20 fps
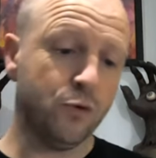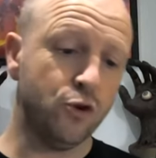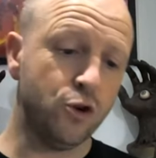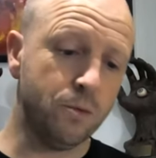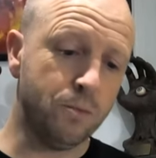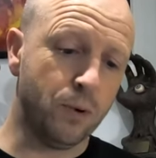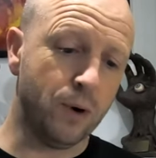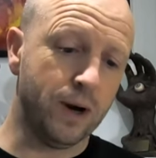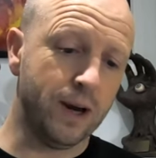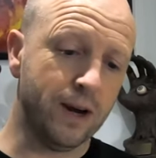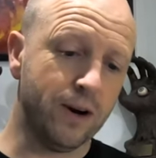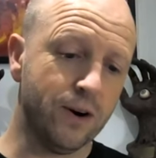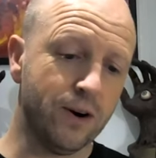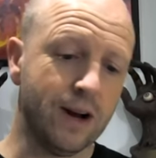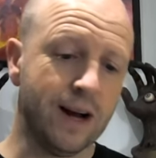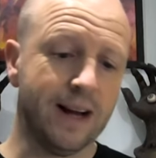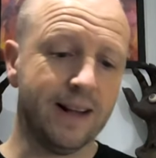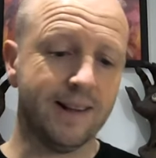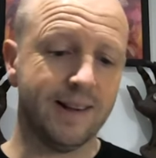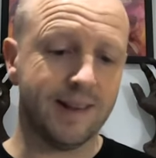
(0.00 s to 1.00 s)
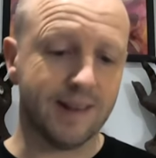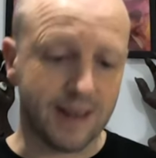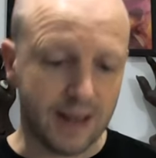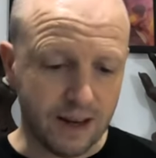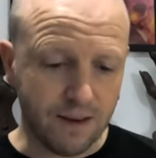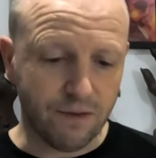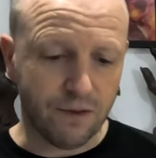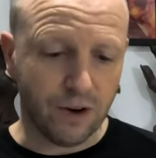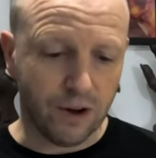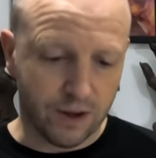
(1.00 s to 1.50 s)
Jude Poyer, and
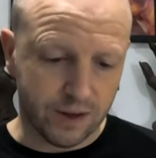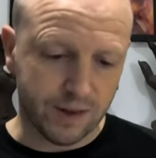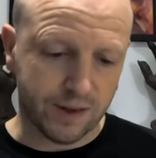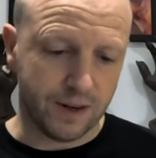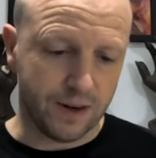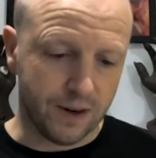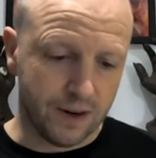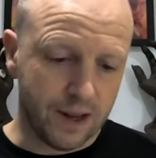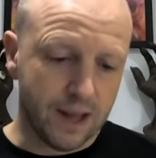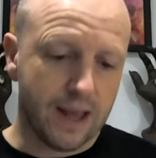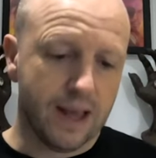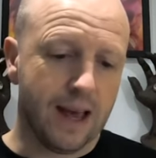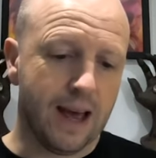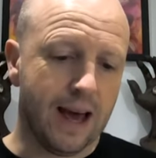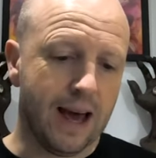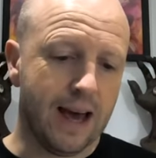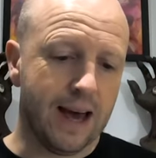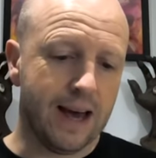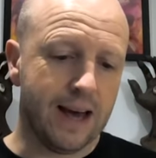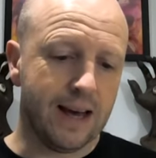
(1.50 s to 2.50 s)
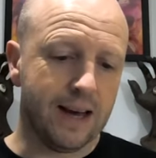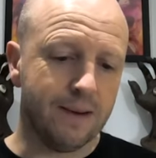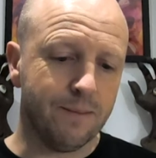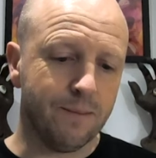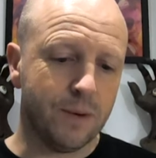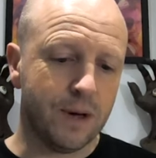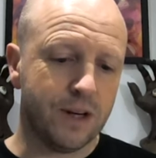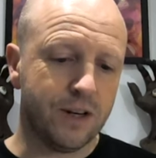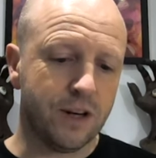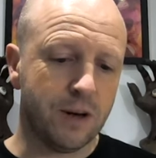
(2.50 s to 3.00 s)
Steve Lawson.
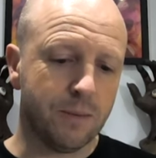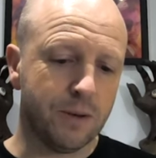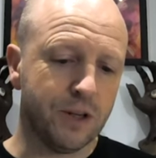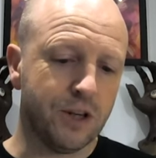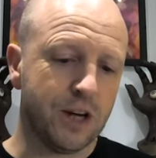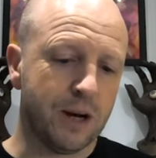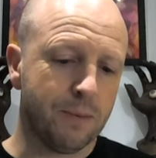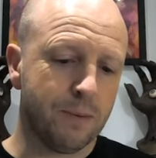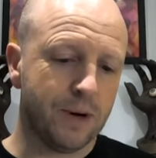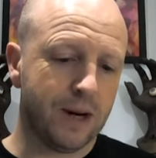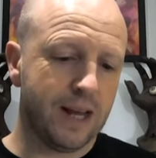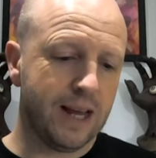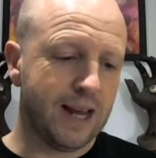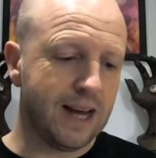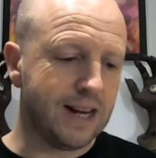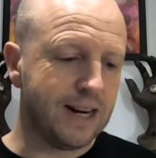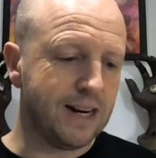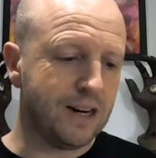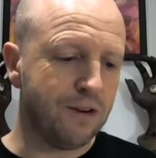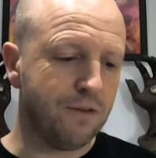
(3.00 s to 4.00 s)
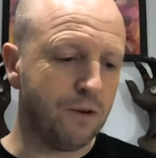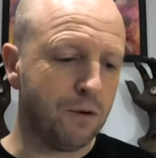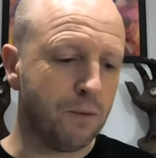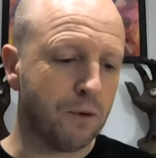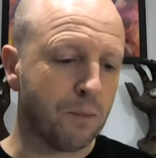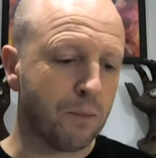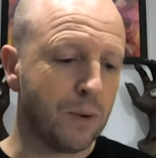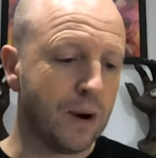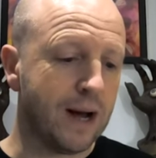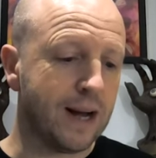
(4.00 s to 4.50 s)
Double Jeopardy, an interview
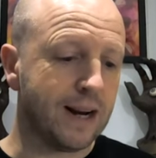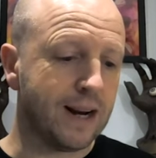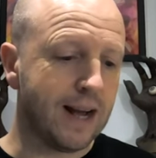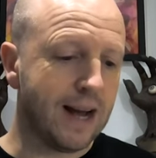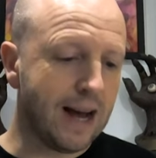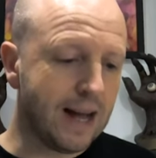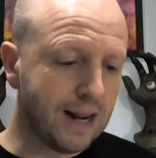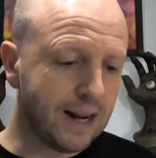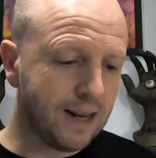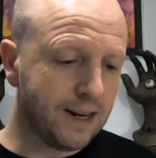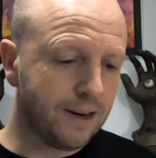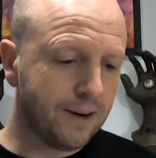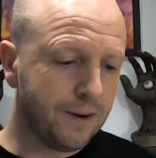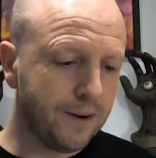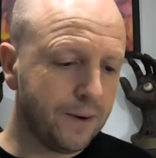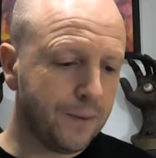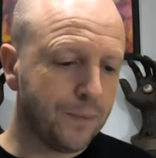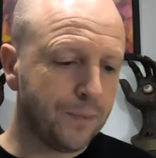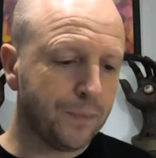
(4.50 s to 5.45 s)
with Brad Allen.